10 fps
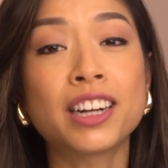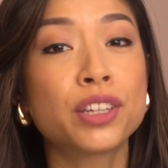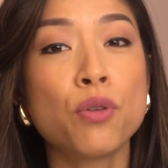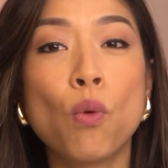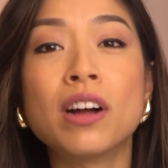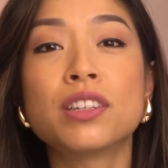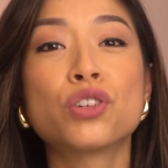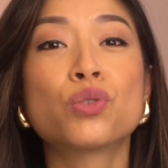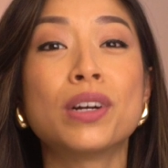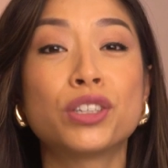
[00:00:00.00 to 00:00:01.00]
actually want to
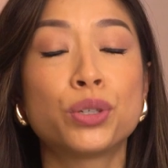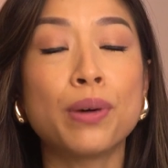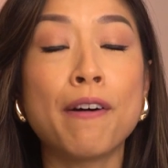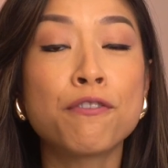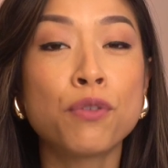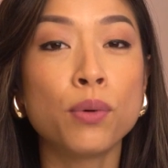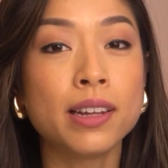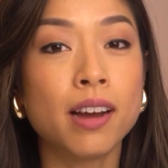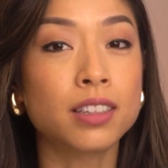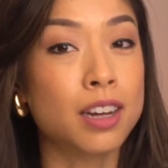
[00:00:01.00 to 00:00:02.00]
switch to a
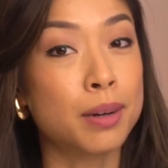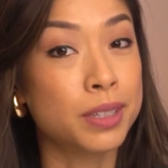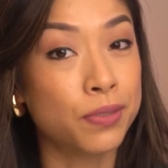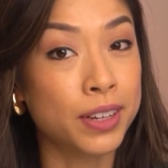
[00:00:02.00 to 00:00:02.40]
fully autonomous